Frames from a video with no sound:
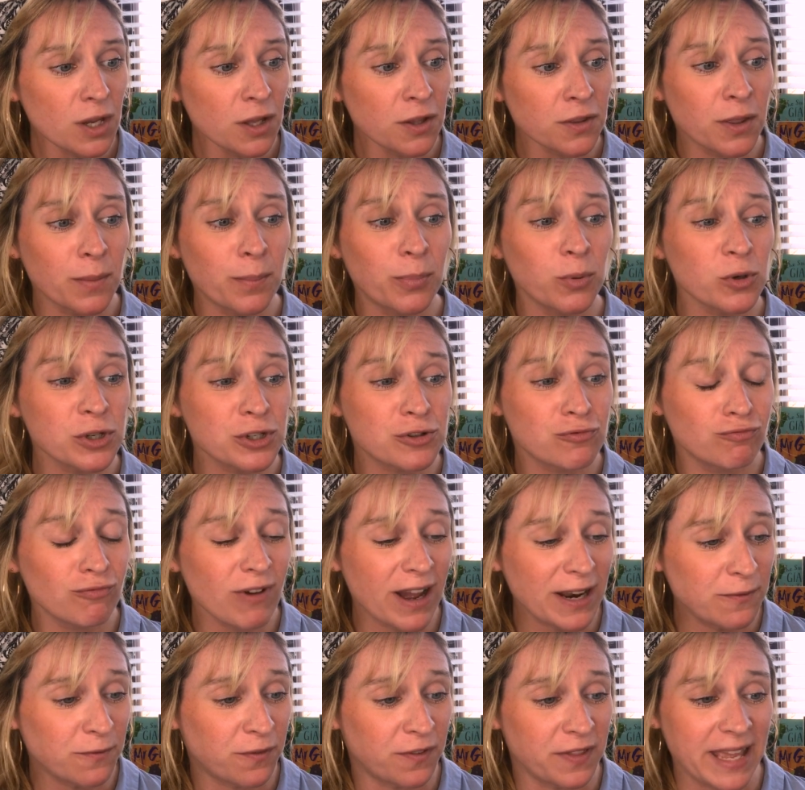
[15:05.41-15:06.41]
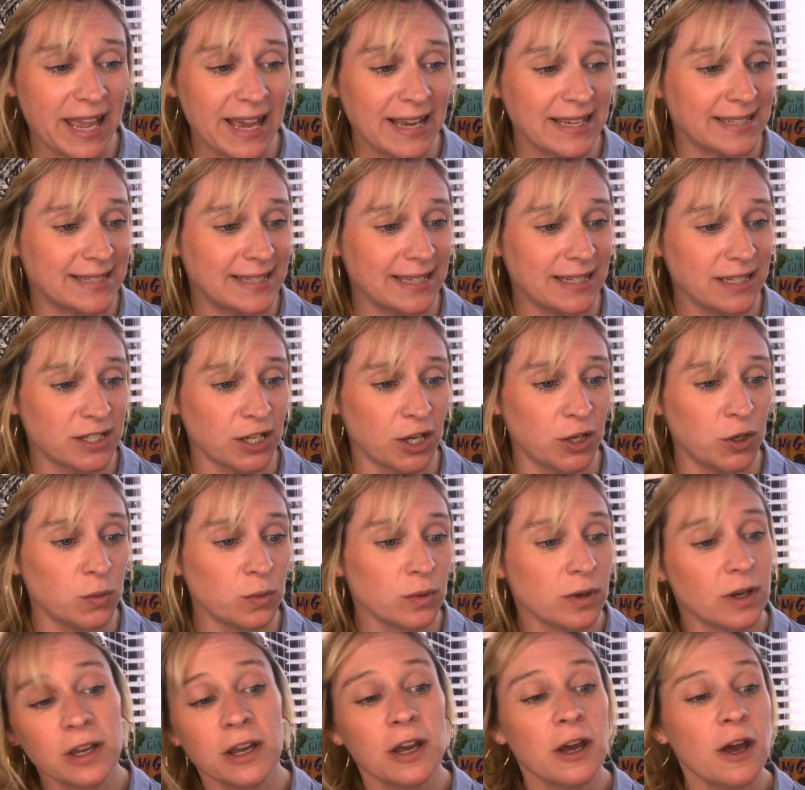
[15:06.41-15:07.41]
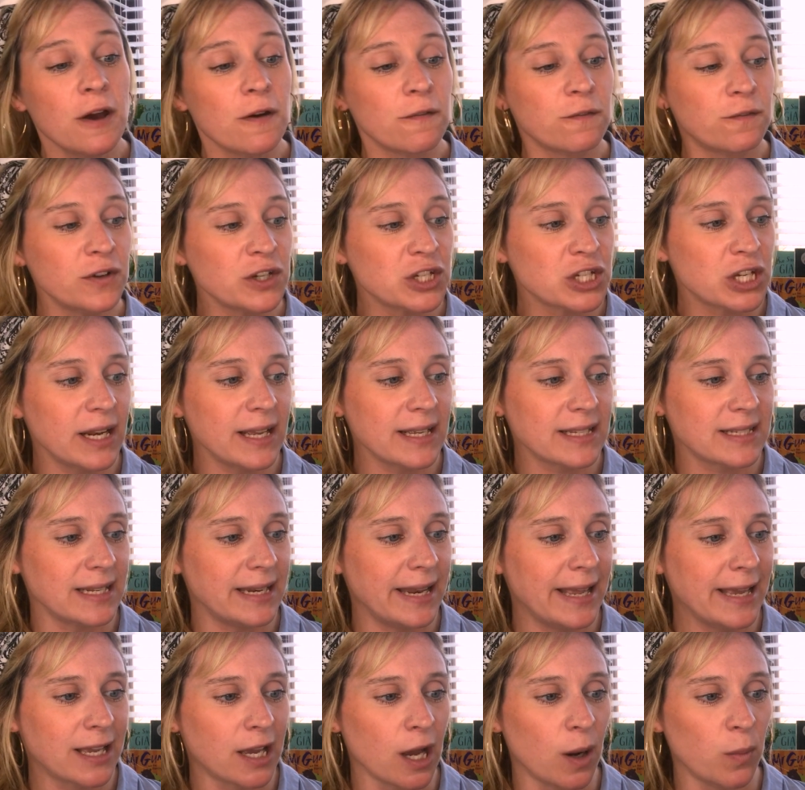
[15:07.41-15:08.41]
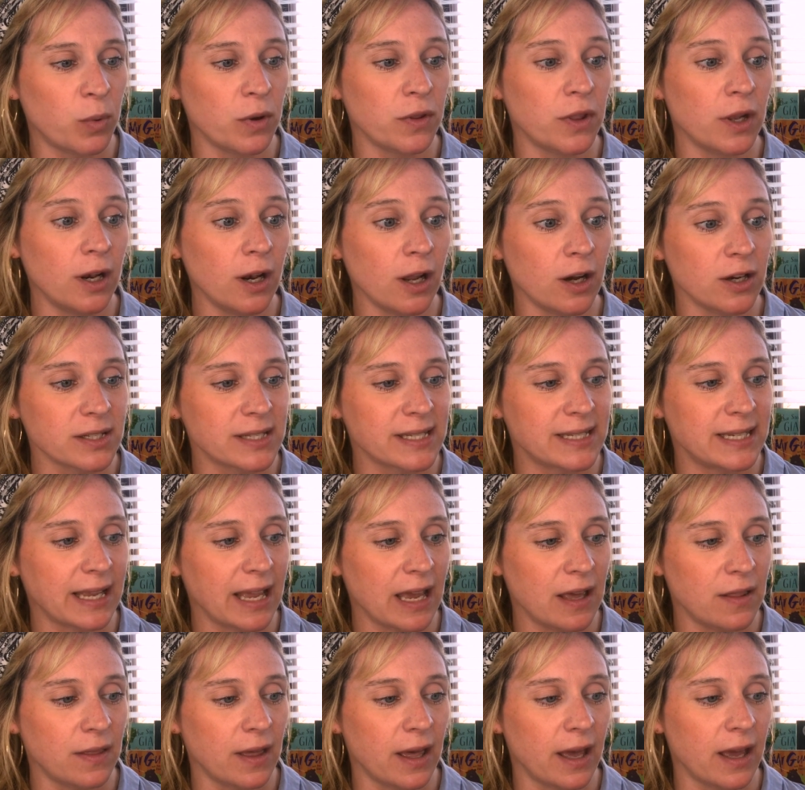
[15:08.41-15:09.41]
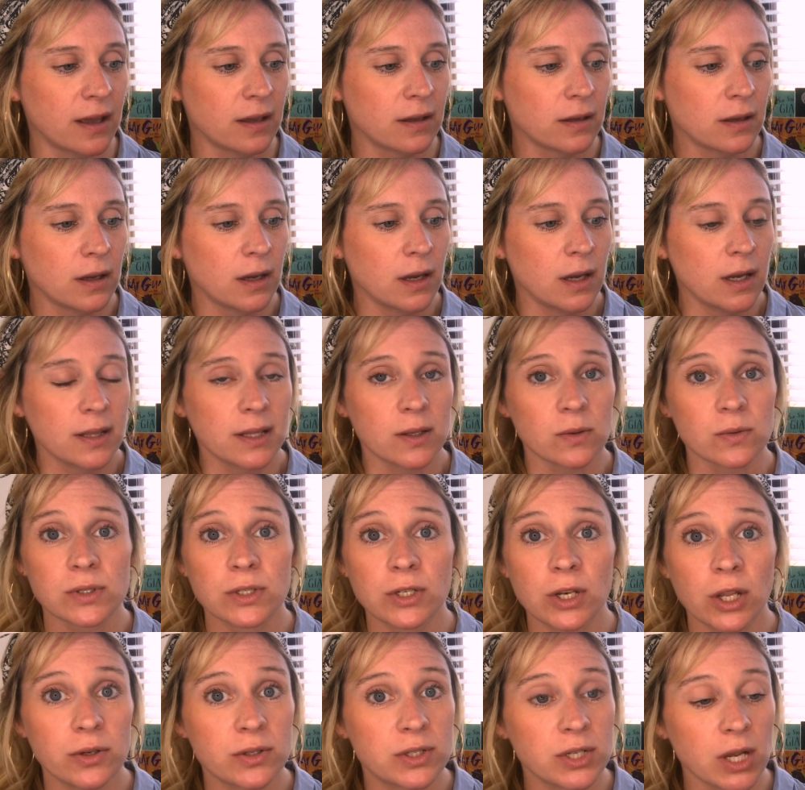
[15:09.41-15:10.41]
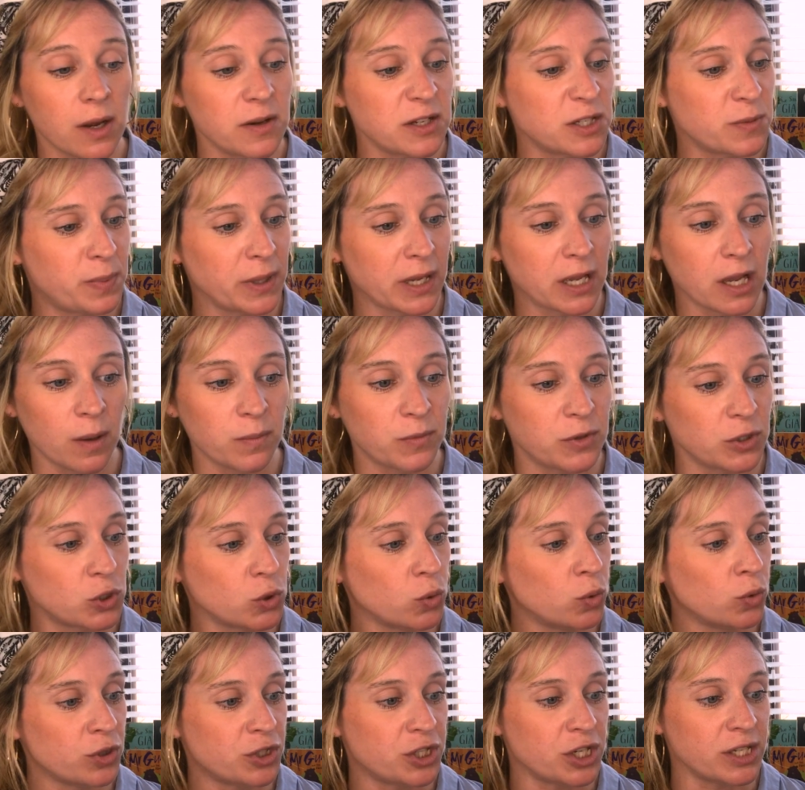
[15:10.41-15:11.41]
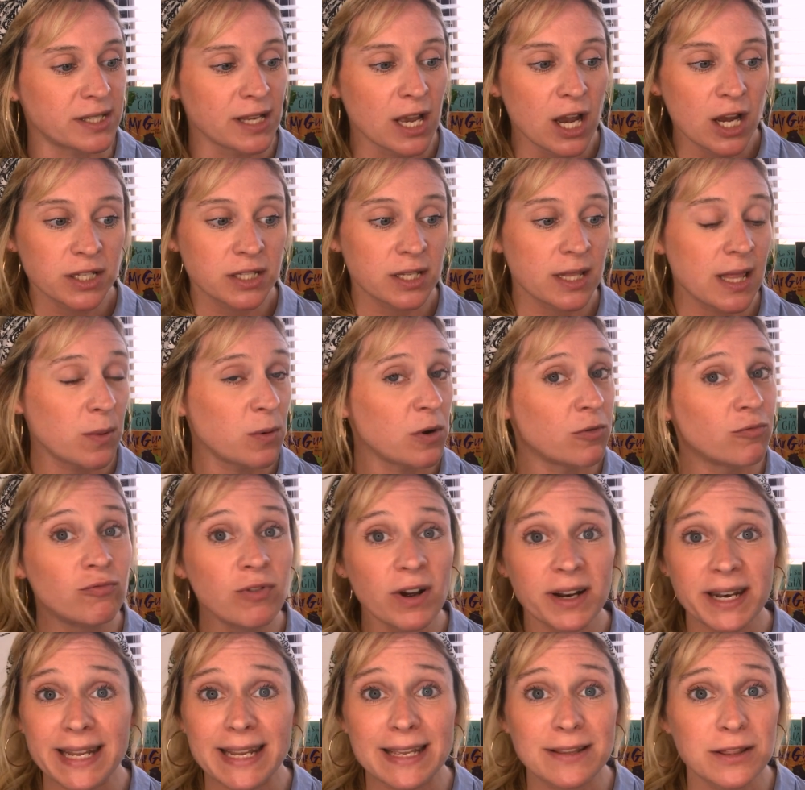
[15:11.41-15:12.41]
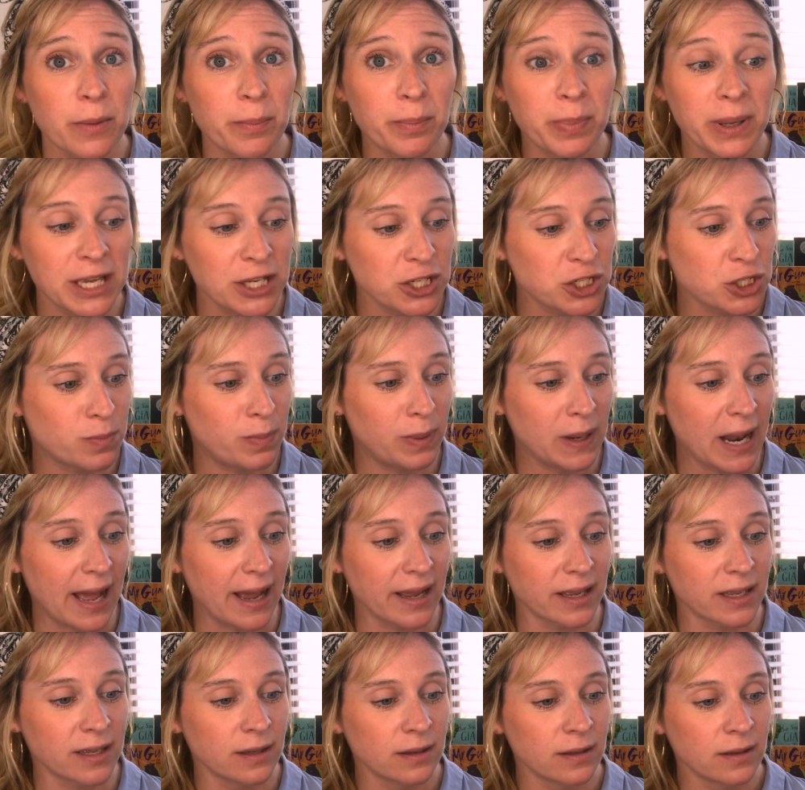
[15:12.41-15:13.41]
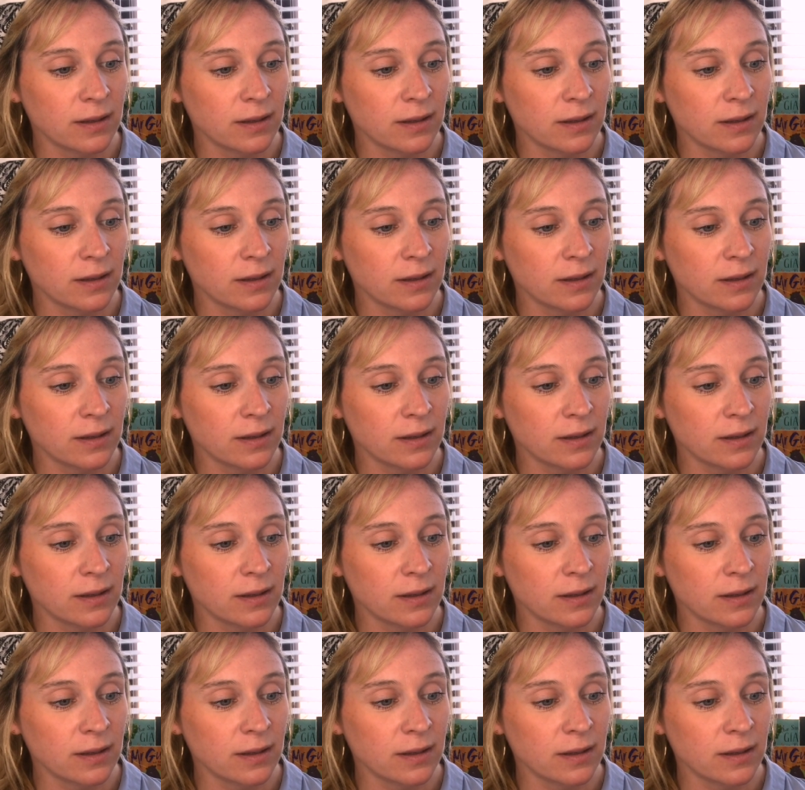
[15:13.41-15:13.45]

The boys ran for the exit tunnel. Fishlegs and Hiccup were the last to get there. There was no time to pick up the torches, so they were running in the pitch black.